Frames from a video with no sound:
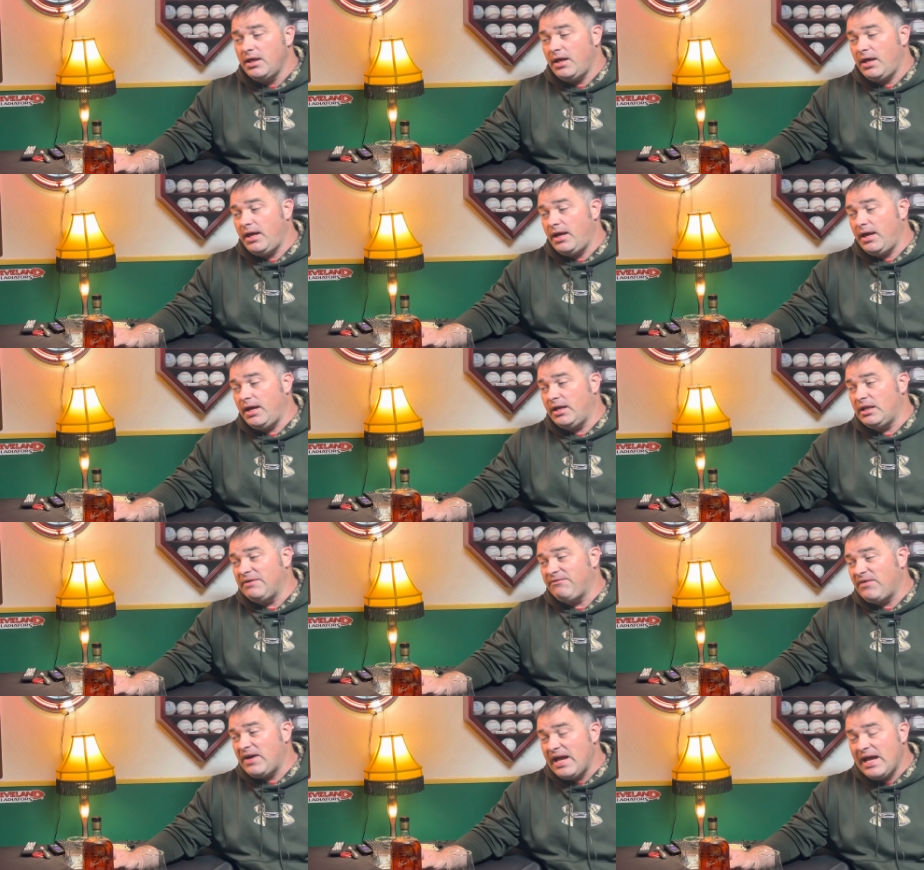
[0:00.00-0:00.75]
And
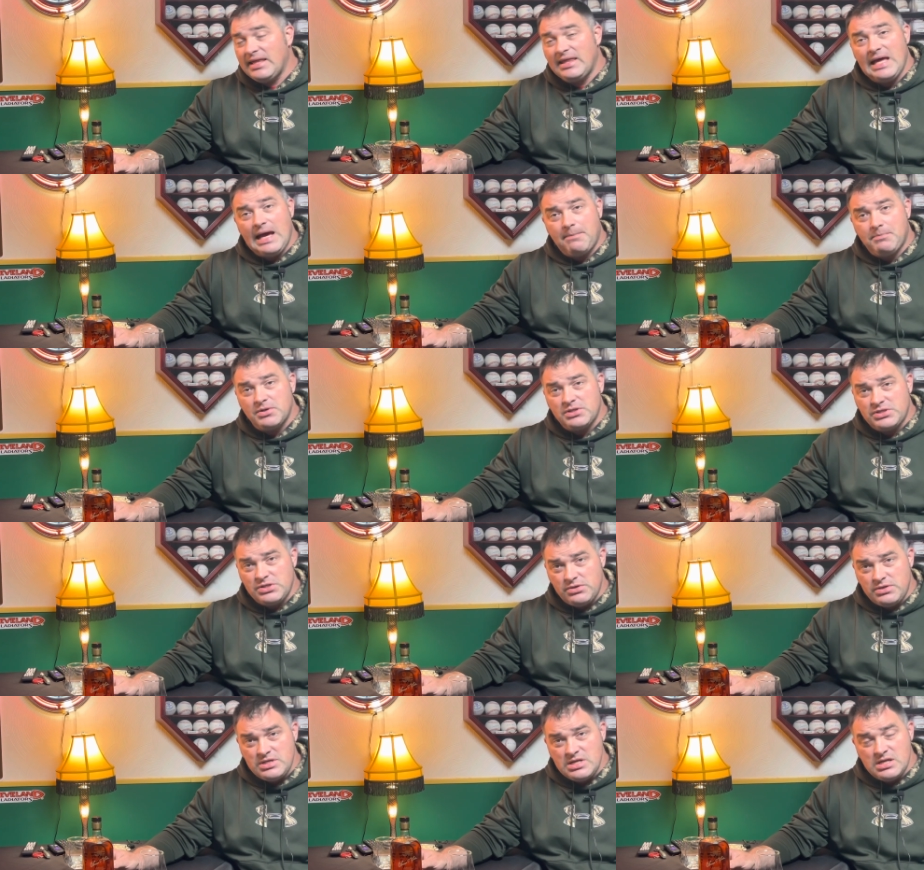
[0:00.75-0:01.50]
if I had the
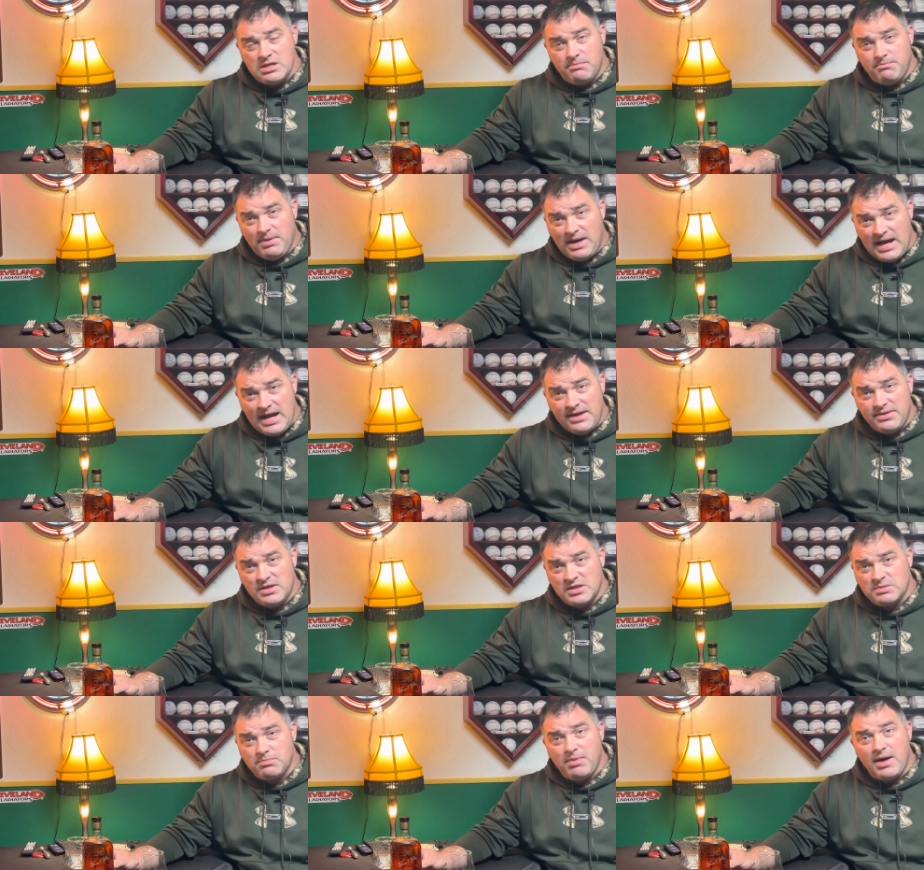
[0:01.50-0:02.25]
opportunity to buy
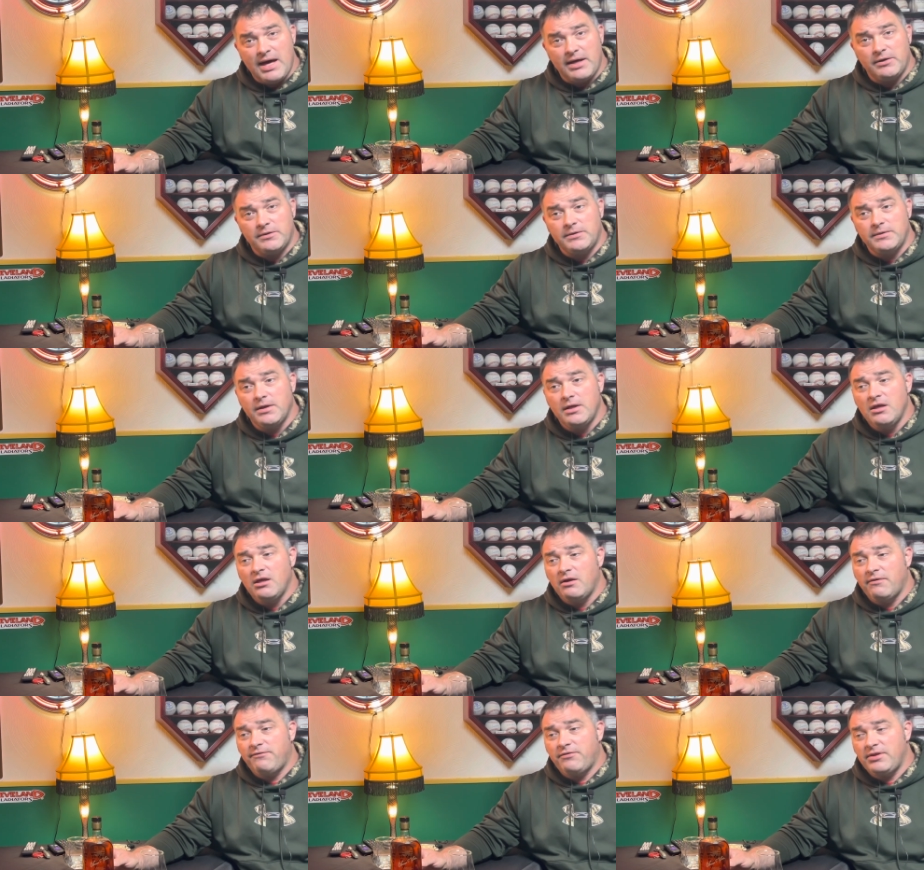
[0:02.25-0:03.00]
this bottle
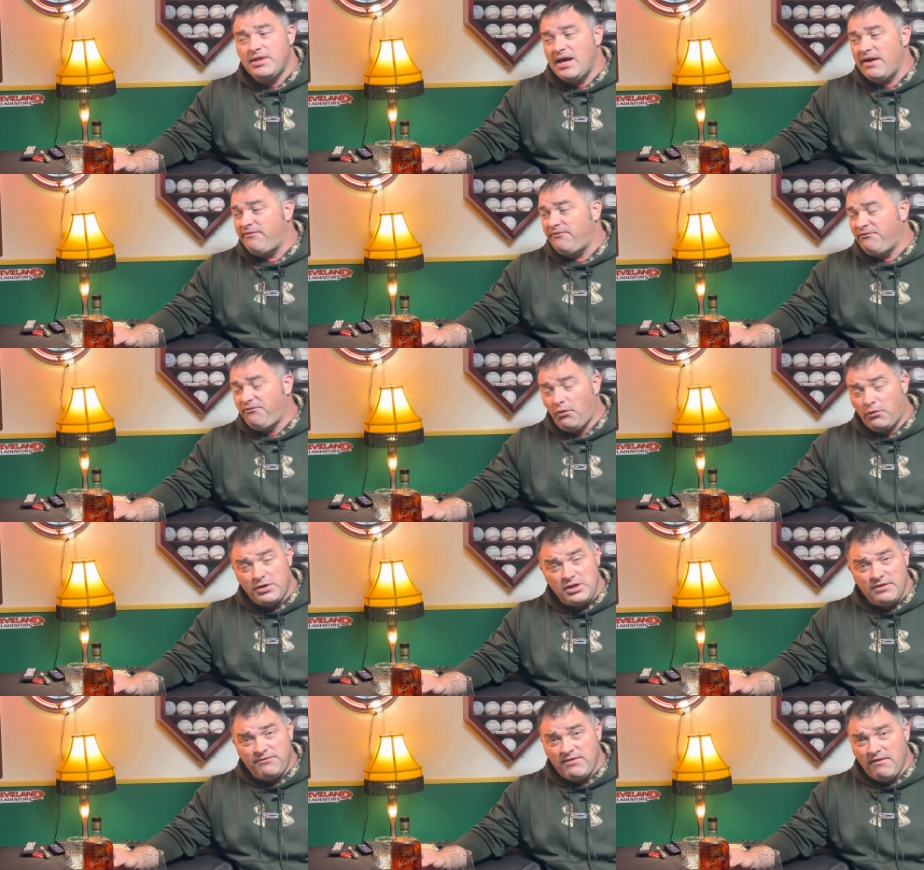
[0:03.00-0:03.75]
for that
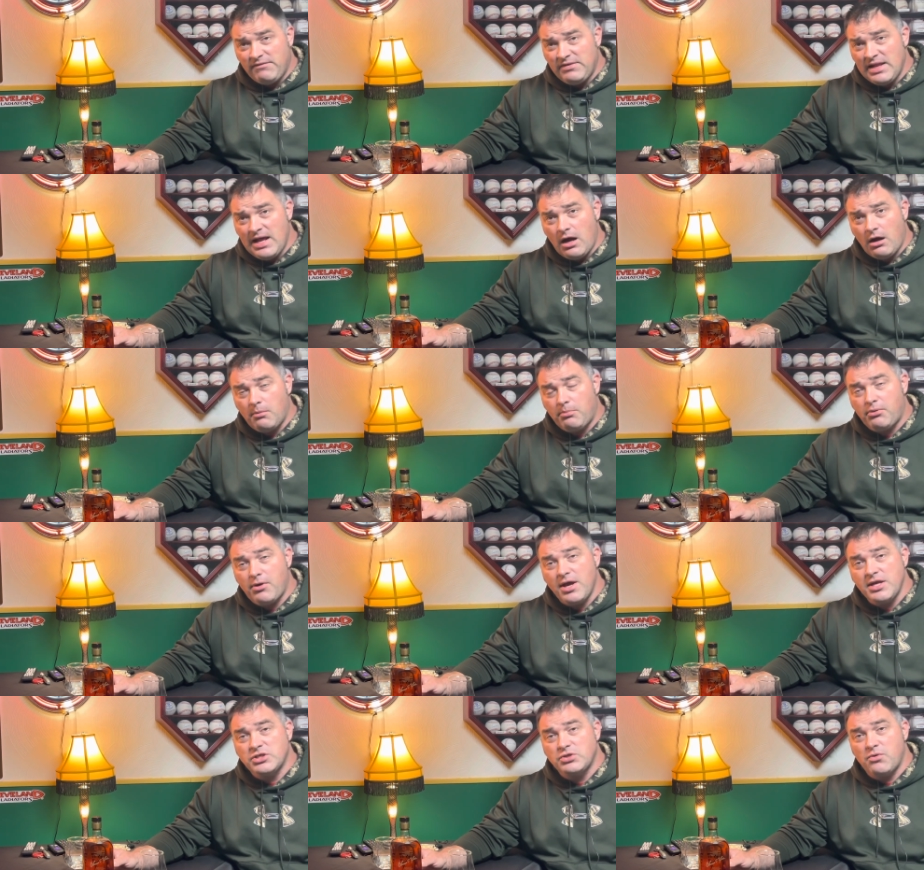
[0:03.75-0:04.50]
$40 to $50
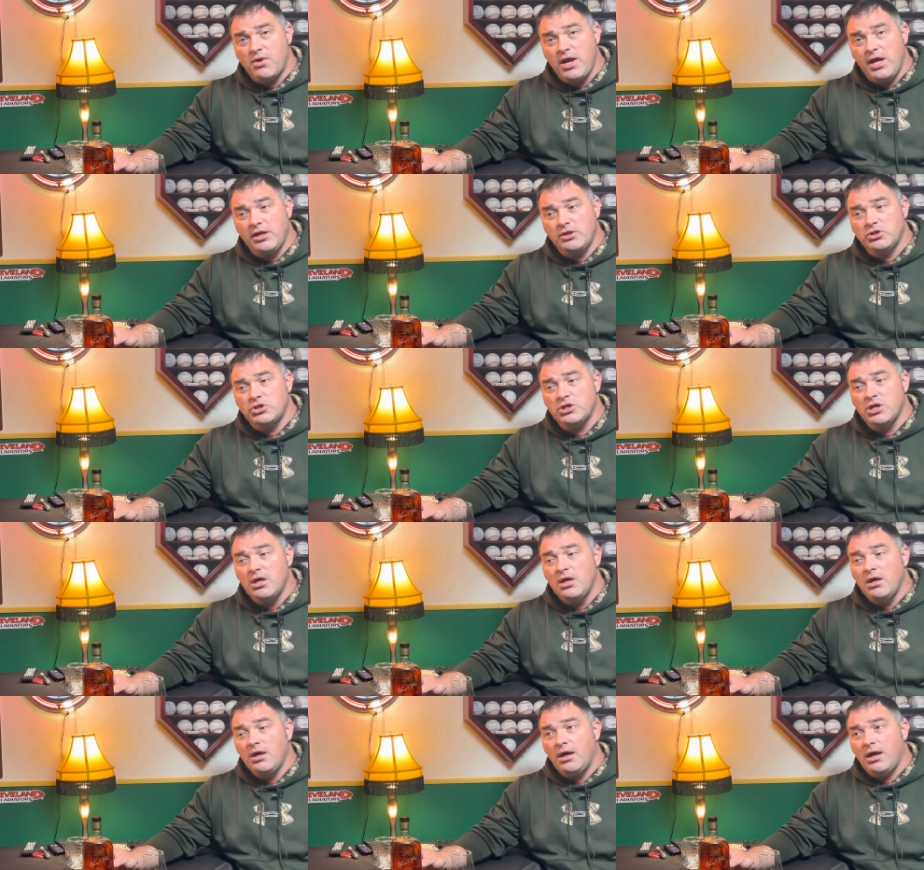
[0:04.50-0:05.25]
price range,
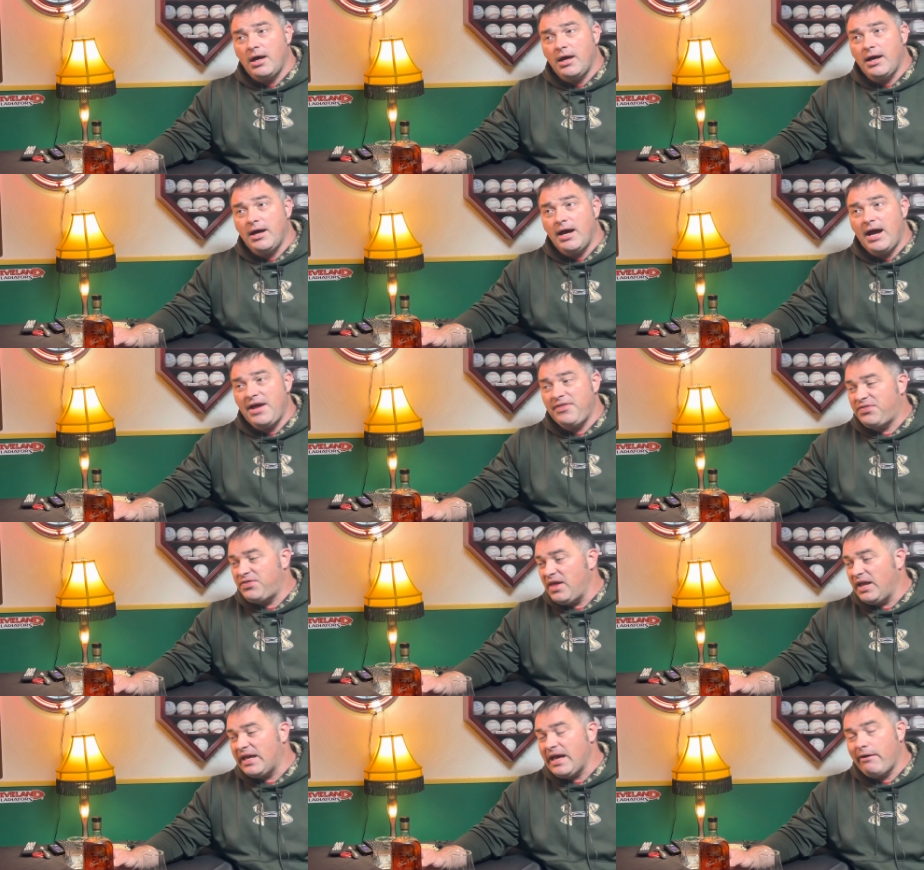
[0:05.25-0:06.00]
I
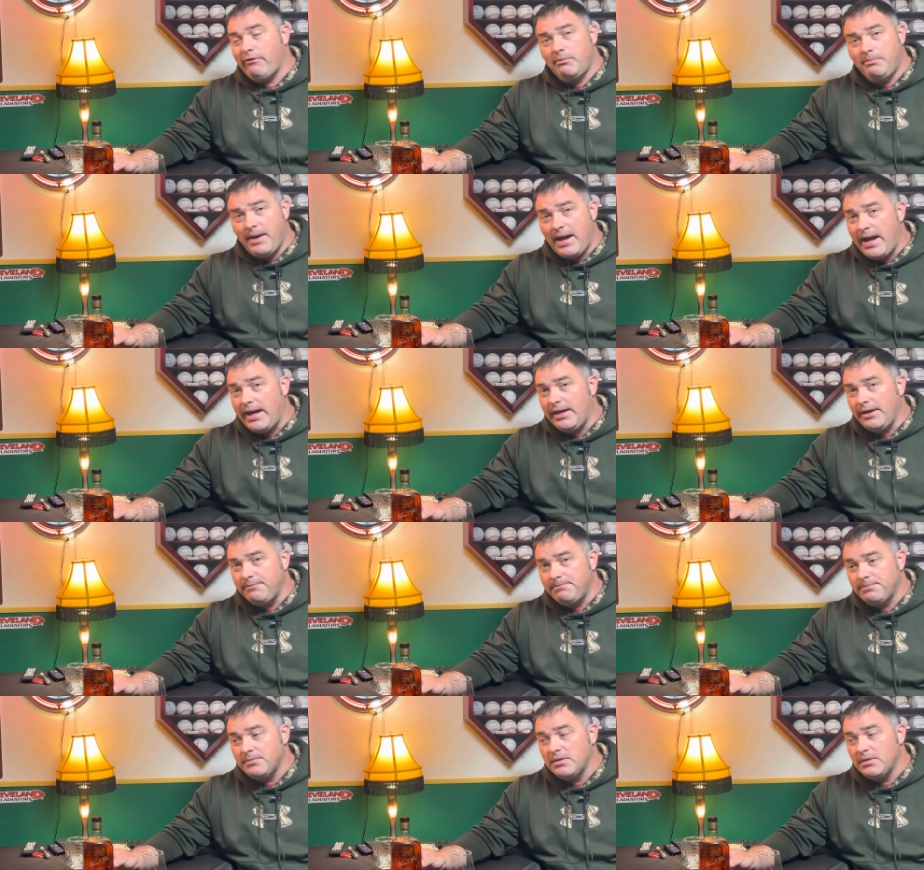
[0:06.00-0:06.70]
think I would buy it.